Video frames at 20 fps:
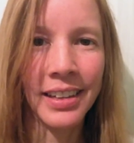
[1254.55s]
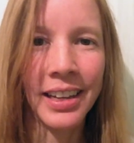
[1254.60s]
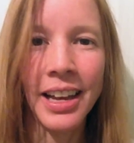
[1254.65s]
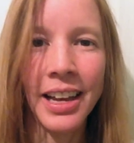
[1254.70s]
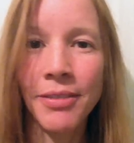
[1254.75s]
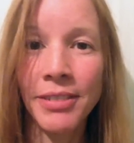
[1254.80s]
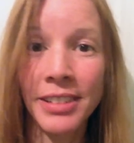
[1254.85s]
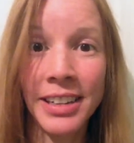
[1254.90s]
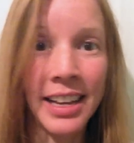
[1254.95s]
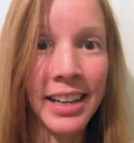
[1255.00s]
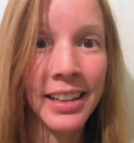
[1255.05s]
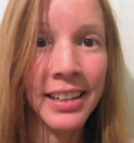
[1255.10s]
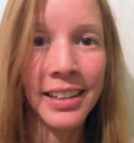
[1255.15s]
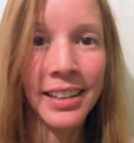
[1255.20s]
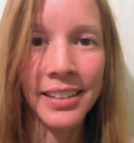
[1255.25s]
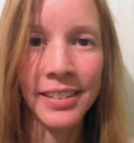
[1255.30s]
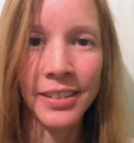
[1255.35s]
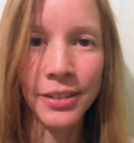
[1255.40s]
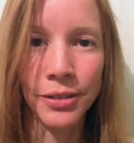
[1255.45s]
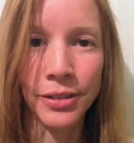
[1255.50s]
I have an
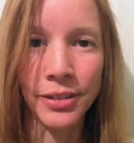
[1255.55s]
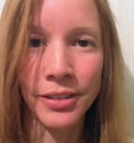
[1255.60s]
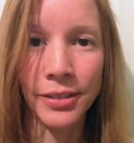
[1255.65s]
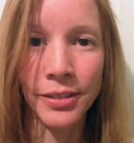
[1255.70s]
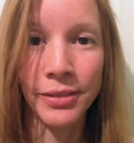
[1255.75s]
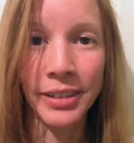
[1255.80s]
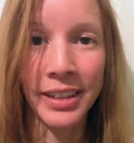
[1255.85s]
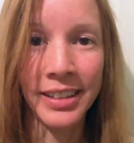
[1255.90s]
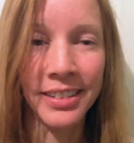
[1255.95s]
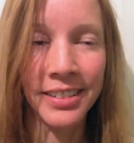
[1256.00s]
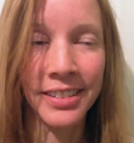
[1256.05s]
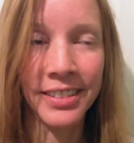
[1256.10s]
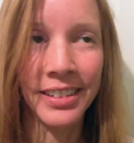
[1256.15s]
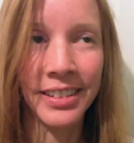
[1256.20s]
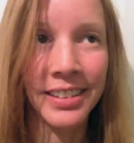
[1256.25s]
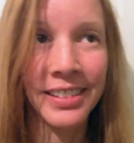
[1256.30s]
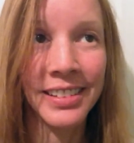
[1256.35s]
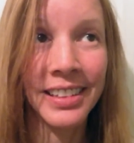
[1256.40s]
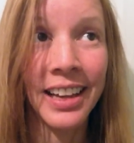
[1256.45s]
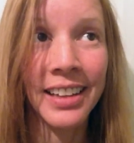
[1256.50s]
endless source of
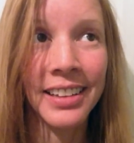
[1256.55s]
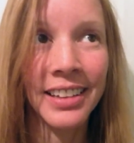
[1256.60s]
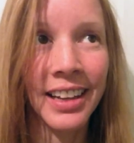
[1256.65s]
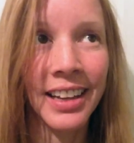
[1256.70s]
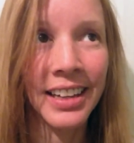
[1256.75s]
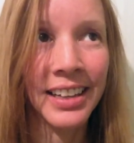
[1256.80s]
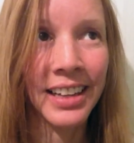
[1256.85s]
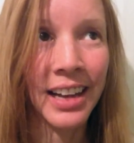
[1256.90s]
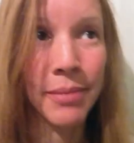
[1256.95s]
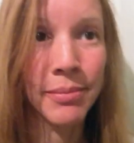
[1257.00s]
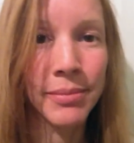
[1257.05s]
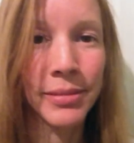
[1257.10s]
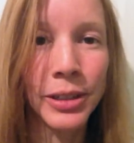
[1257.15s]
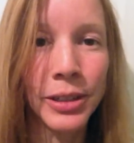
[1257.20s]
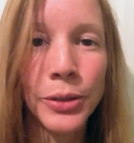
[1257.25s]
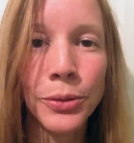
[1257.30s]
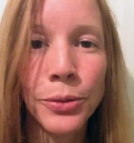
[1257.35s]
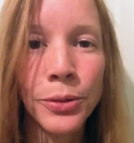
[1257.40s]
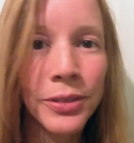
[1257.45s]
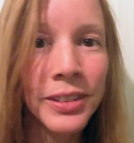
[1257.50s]
energy. It's not like I'm
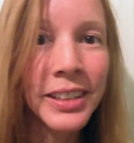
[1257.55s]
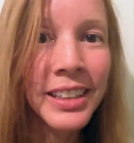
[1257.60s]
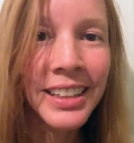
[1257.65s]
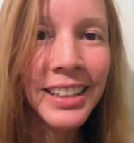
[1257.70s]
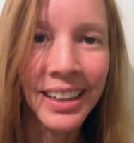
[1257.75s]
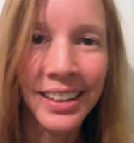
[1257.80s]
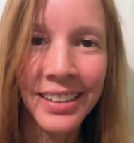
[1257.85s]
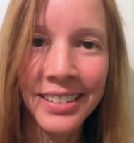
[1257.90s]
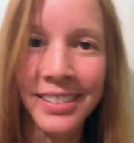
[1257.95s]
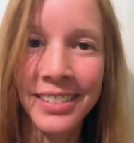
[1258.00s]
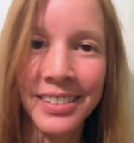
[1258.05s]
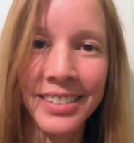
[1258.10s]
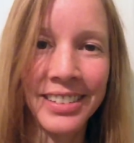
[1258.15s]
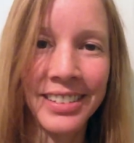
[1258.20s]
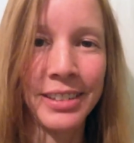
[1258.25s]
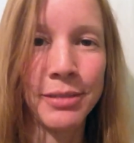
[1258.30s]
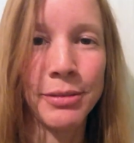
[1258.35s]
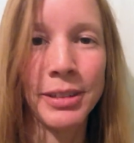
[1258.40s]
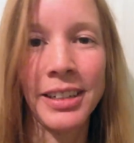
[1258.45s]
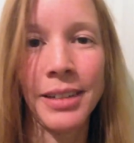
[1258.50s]
losing
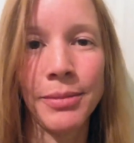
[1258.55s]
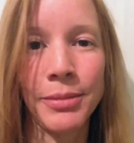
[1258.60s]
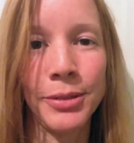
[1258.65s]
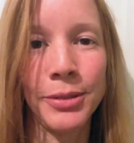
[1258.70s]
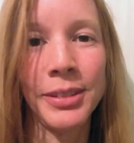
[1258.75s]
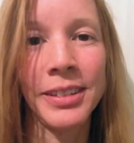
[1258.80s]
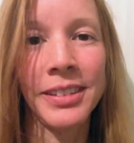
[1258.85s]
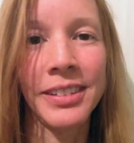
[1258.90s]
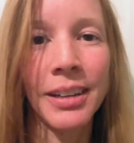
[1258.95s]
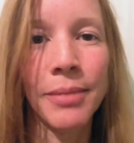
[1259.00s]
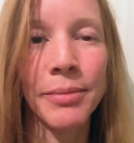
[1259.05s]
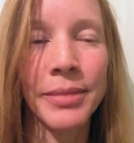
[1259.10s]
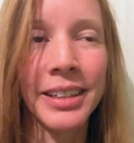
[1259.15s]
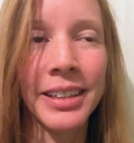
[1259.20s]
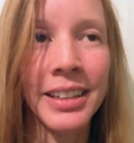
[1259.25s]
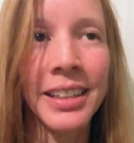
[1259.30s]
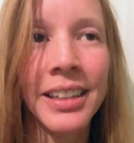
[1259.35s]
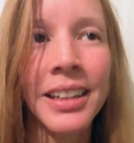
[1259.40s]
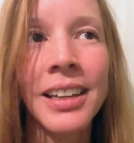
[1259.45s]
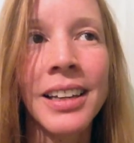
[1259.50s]
energy when I'm doing something.